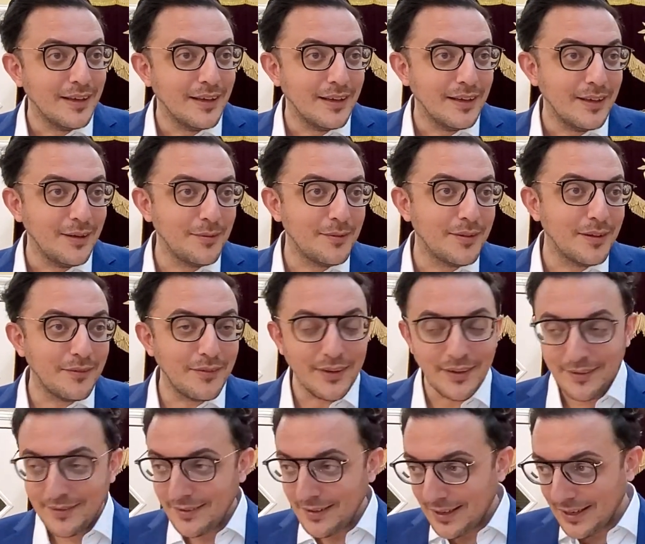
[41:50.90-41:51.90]
He used to live on
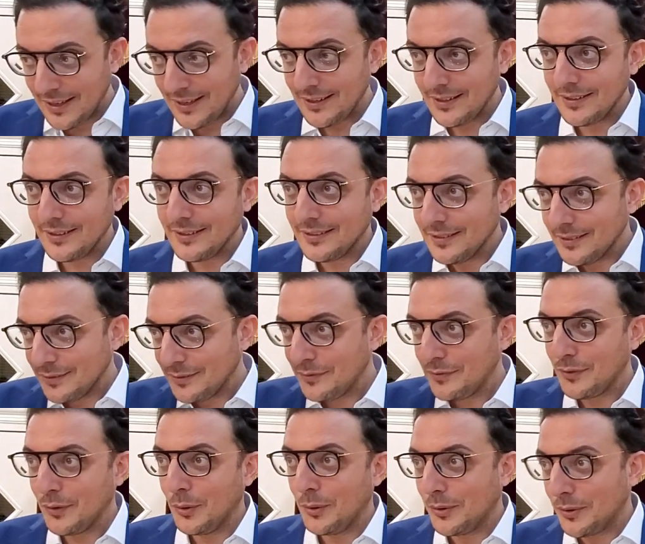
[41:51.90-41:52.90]
a second
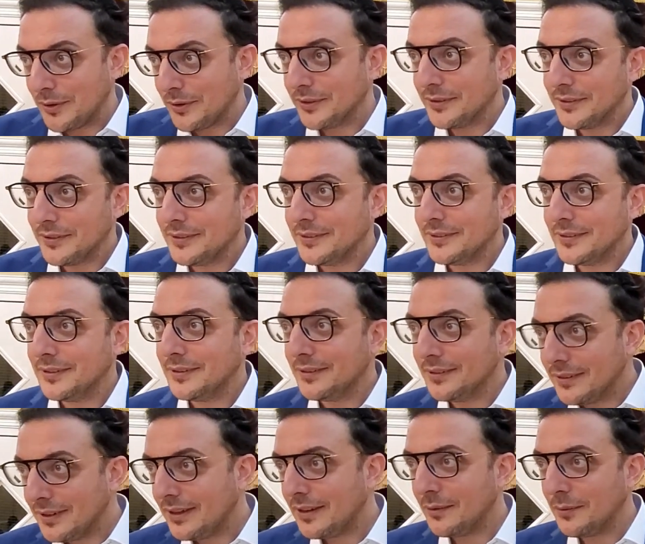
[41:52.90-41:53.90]
floor.
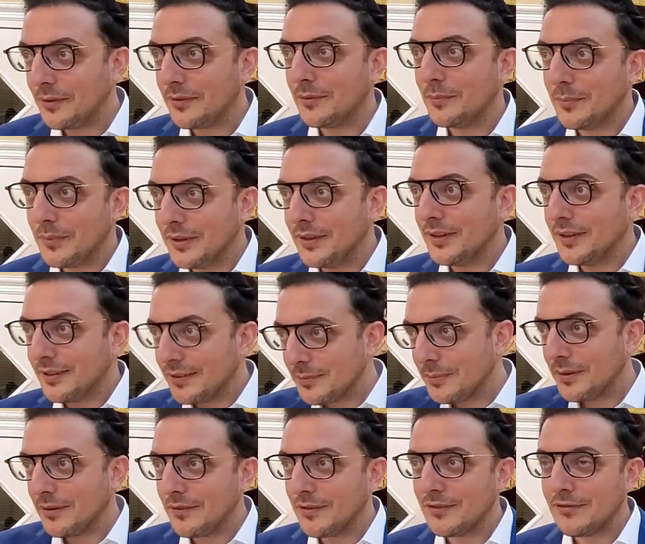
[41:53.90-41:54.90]
Then there wasn't buildings,
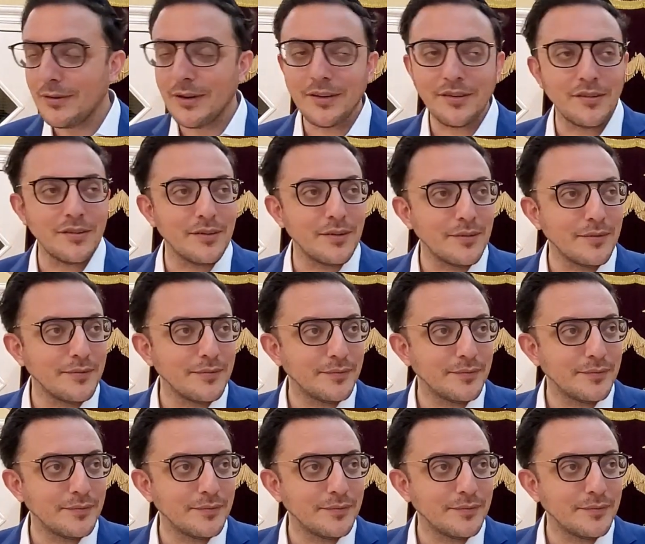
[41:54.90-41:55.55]
but it was structure.